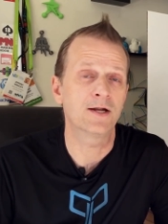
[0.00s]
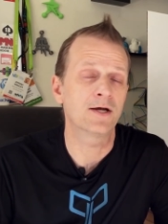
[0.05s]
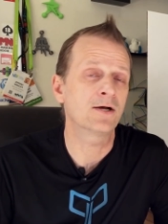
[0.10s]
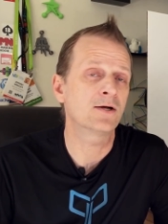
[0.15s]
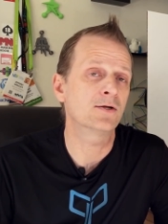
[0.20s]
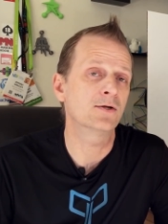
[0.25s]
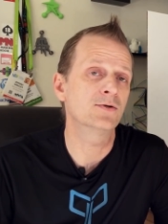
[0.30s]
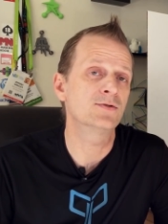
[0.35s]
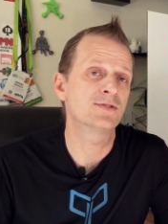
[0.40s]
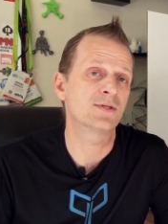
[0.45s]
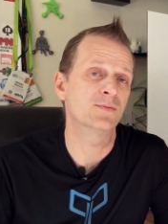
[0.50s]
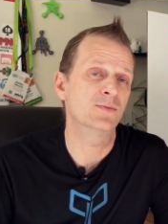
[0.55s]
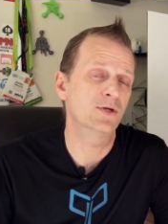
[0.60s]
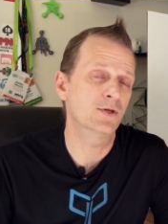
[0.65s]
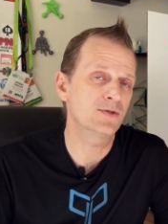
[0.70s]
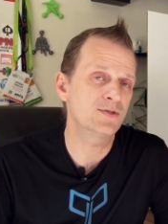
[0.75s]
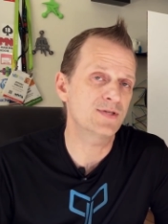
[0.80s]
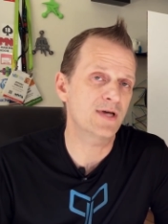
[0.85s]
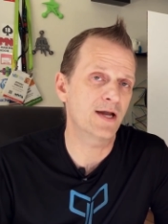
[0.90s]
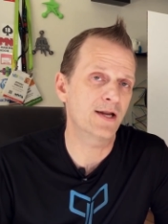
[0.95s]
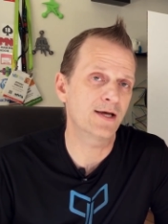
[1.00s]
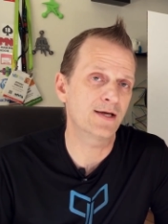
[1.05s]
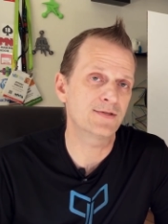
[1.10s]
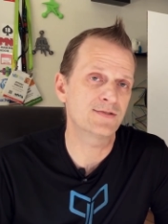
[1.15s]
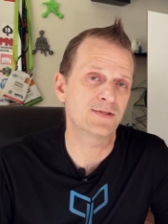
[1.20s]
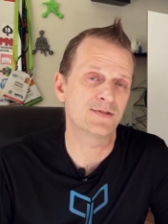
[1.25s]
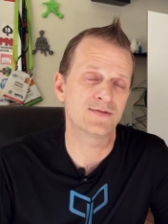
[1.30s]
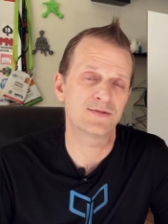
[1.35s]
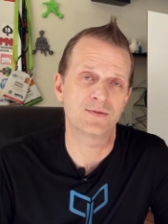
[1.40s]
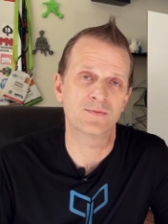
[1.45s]
that includes some new
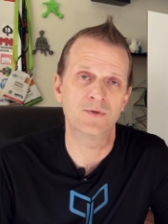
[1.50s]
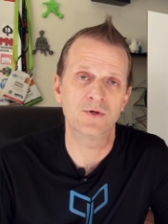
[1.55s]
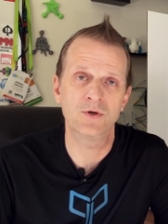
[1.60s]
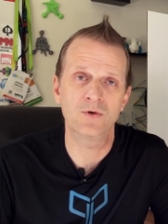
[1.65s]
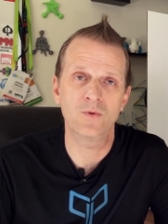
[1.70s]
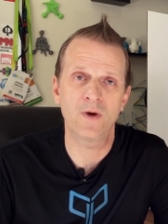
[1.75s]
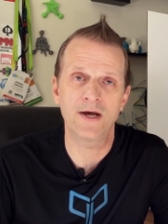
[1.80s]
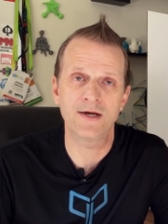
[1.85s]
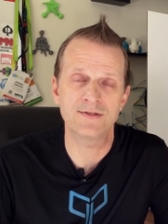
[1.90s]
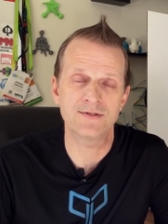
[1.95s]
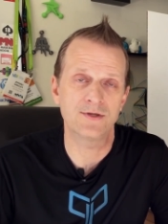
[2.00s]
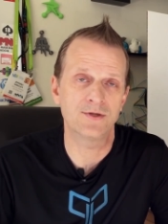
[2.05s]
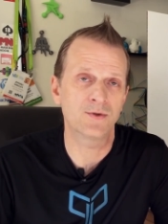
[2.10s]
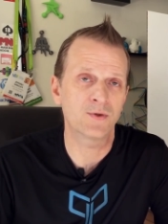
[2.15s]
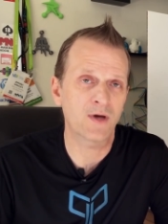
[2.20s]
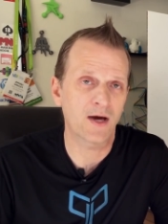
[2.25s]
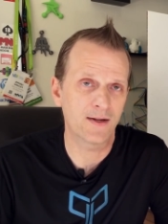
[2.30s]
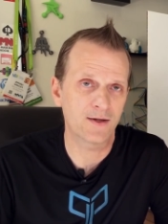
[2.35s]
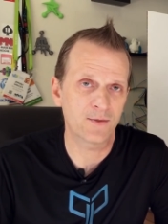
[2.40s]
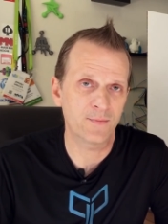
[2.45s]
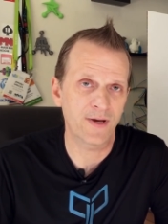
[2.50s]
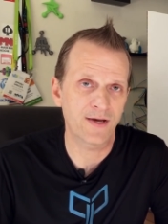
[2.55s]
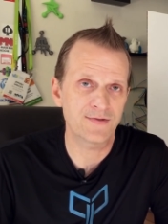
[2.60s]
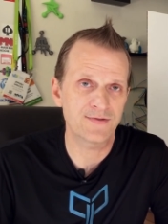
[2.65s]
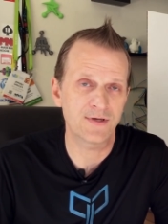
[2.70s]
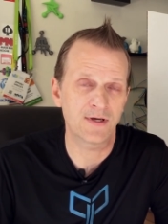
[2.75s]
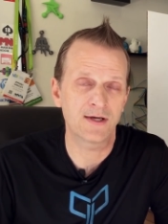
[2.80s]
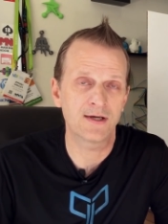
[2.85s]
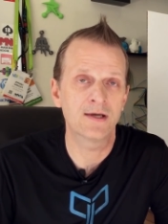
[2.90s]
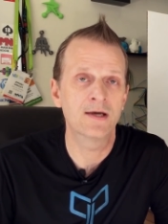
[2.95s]
settings and some new ways to do color
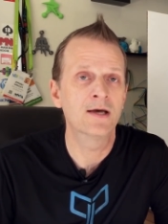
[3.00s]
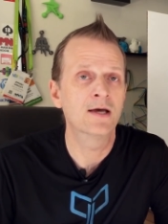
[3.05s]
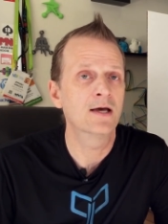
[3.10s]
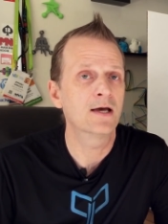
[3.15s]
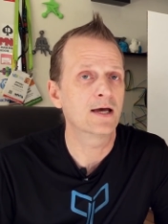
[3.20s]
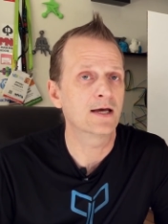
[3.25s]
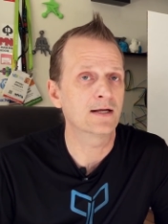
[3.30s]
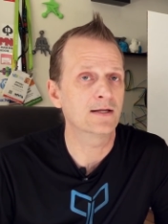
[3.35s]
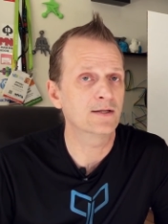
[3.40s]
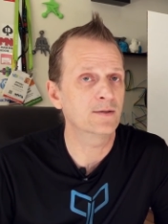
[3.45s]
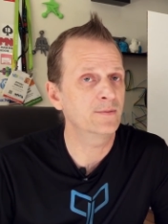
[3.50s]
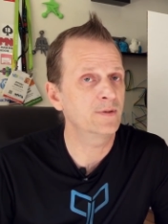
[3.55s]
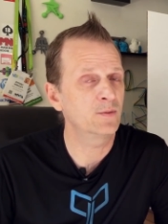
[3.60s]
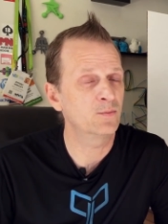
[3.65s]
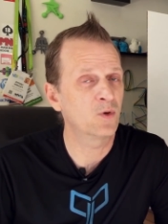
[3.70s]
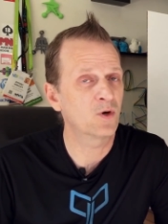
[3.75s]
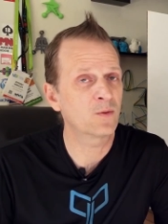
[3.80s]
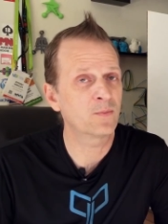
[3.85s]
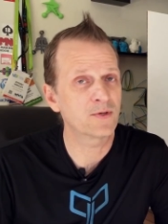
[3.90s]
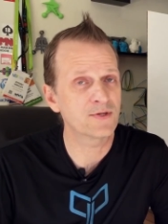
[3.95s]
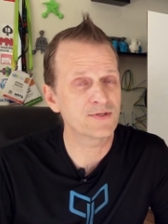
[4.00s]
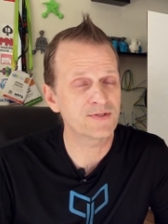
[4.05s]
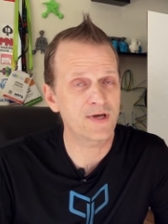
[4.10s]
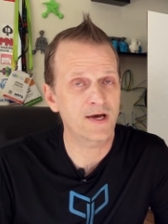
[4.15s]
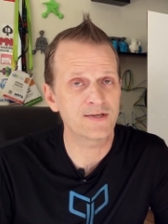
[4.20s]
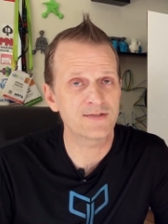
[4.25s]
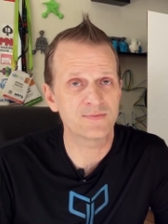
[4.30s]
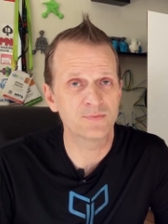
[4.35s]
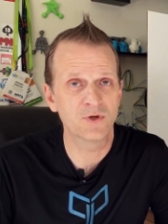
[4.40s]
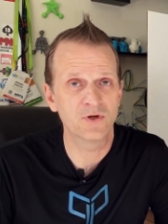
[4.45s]
mixing, and a little bit more
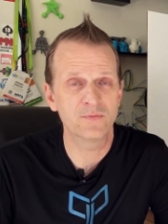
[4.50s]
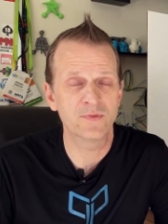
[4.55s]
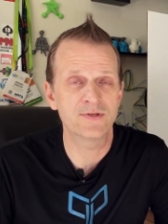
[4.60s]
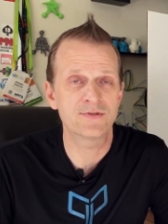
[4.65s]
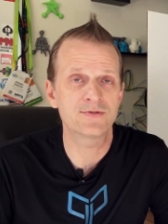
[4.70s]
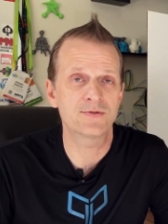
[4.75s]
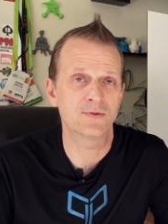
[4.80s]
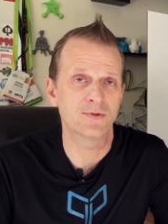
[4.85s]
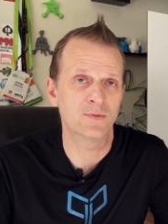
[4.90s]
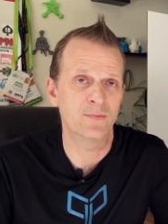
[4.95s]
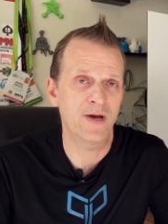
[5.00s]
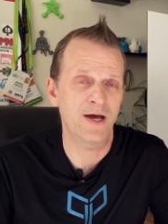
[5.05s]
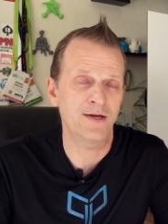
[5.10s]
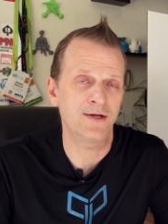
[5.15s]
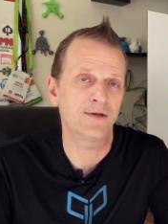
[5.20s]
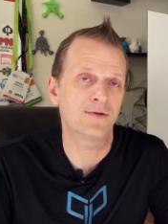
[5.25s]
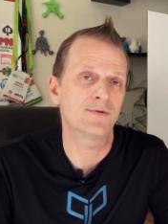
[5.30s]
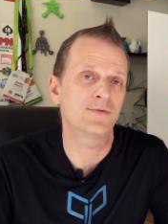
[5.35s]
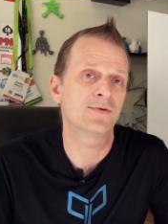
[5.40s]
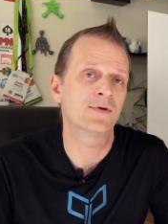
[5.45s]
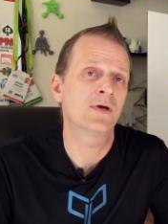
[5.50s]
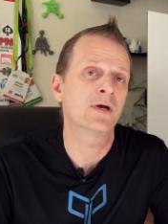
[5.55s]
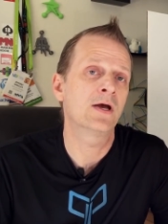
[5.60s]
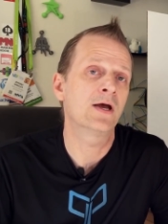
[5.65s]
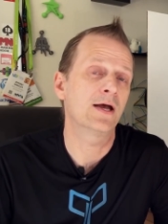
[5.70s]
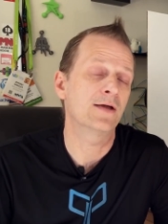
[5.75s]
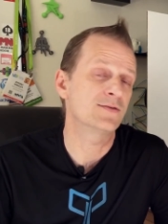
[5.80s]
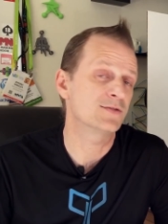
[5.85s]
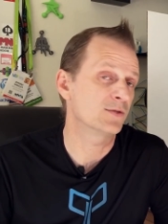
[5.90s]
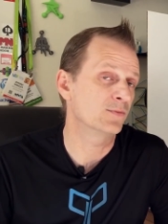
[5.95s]
precise movements through the menus,
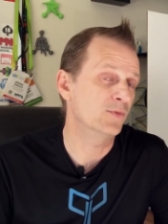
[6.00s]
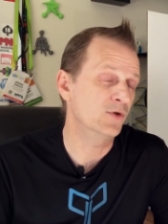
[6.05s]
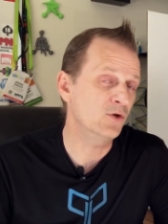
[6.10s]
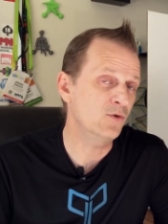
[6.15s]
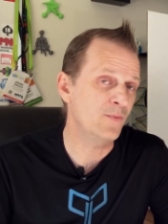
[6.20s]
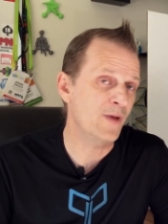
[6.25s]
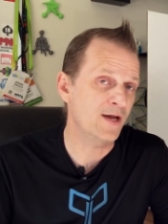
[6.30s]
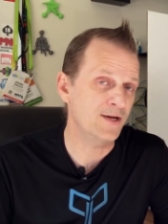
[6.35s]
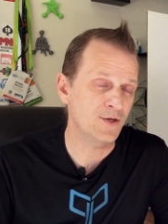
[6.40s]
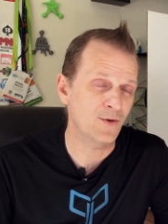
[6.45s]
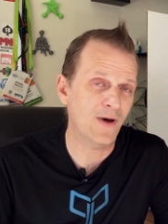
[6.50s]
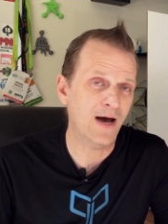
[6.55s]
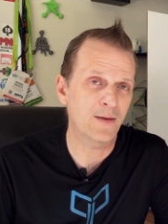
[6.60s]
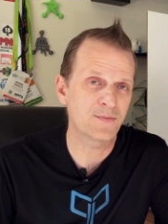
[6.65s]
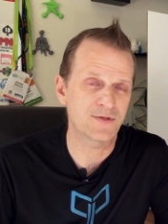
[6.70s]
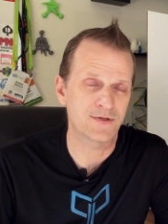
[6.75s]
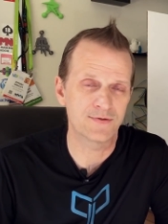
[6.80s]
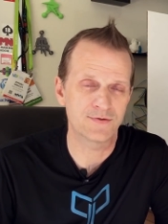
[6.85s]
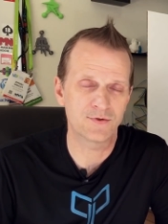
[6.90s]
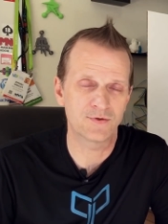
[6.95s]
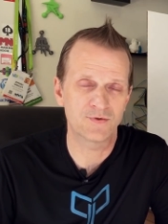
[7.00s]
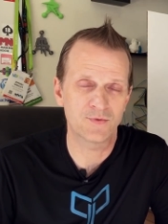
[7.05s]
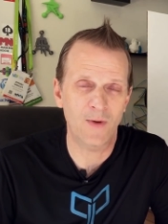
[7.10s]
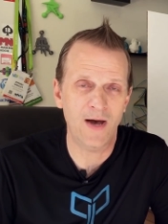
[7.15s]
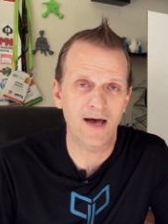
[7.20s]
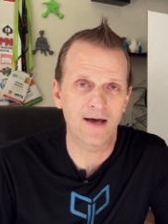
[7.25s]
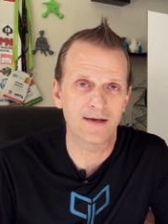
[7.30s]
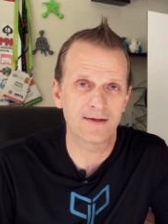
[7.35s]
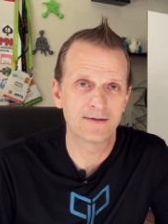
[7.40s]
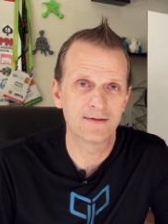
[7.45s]
and some new menu options as
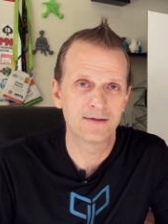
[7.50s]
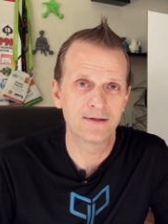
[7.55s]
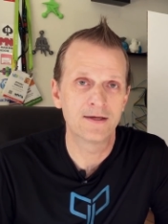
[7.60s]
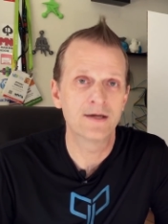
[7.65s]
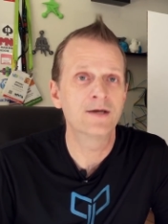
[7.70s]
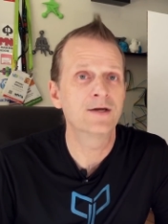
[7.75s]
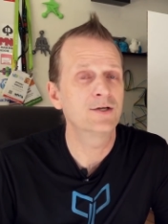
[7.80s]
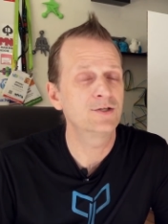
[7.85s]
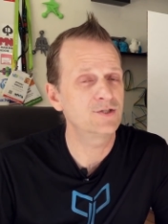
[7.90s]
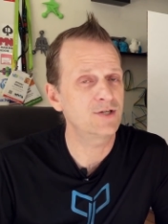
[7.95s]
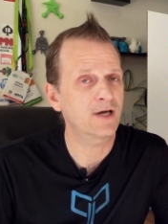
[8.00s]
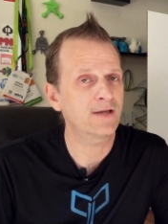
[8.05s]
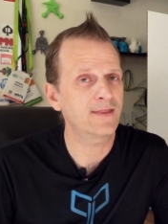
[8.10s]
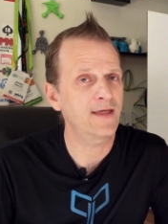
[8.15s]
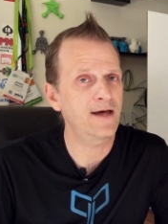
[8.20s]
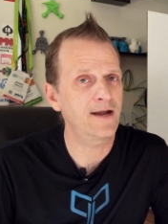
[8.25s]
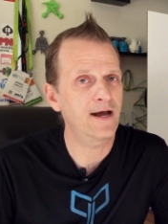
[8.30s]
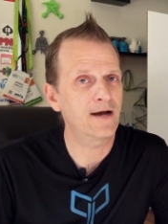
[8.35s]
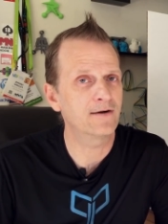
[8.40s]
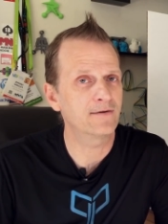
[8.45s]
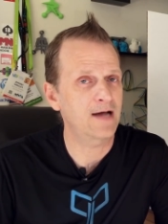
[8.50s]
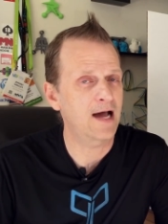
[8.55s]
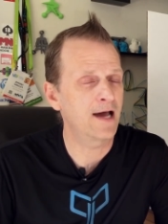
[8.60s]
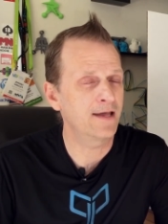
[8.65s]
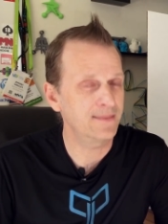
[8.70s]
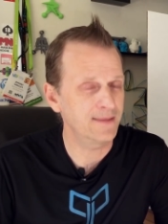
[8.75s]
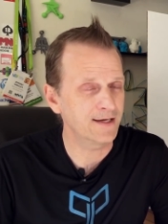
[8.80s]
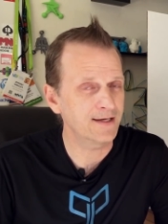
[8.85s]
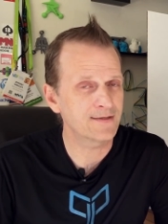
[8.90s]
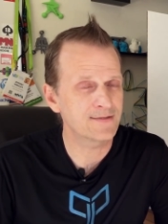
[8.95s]
well. Check that out. I
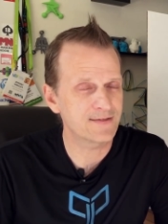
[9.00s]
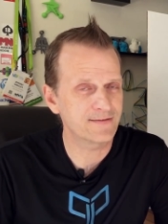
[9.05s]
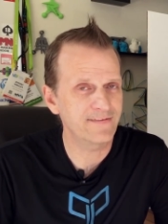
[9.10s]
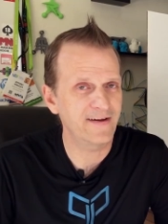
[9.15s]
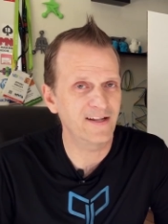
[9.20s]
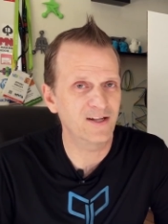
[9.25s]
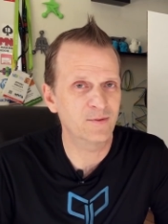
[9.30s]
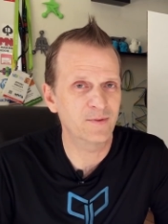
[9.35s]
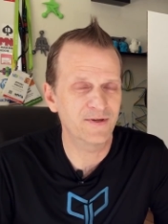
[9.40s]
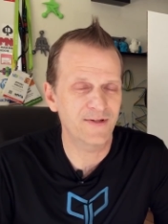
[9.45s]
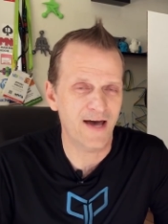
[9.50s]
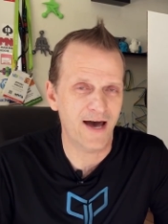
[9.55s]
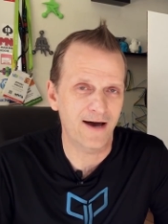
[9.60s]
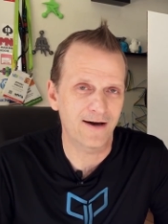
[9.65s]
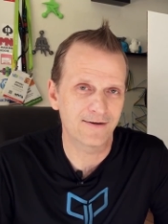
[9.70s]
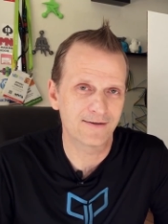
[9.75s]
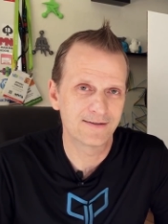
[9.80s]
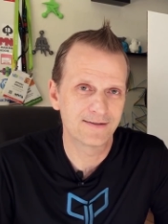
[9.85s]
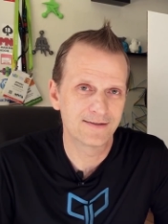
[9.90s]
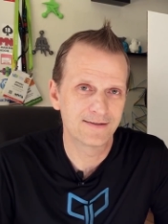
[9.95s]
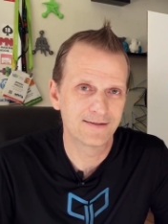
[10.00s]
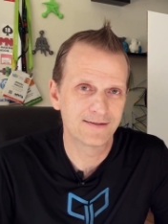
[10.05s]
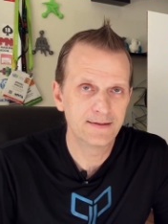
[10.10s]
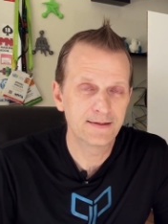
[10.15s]
think it's available now.